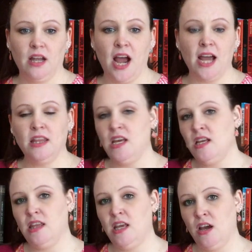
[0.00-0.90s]
I
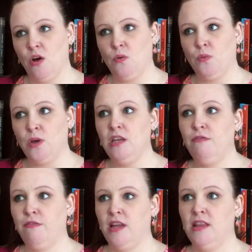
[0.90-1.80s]
think that a really
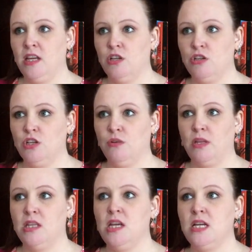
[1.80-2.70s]
fun thing to do
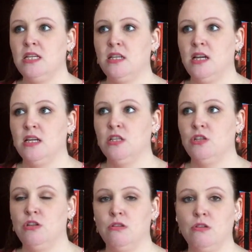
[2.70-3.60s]
with these is
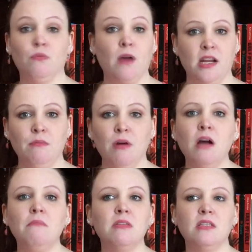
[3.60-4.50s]
to do writing
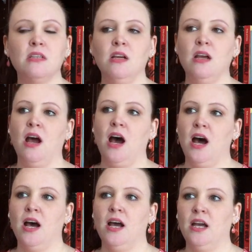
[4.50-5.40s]
prompts.
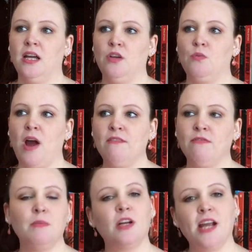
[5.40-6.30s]
You write
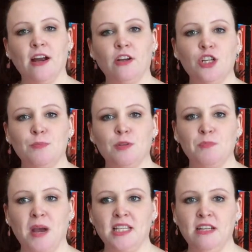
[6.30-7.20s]
from your character's
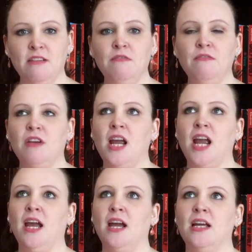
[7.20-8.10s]
perspective
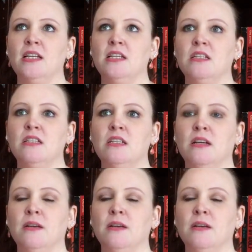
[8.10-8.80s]
and,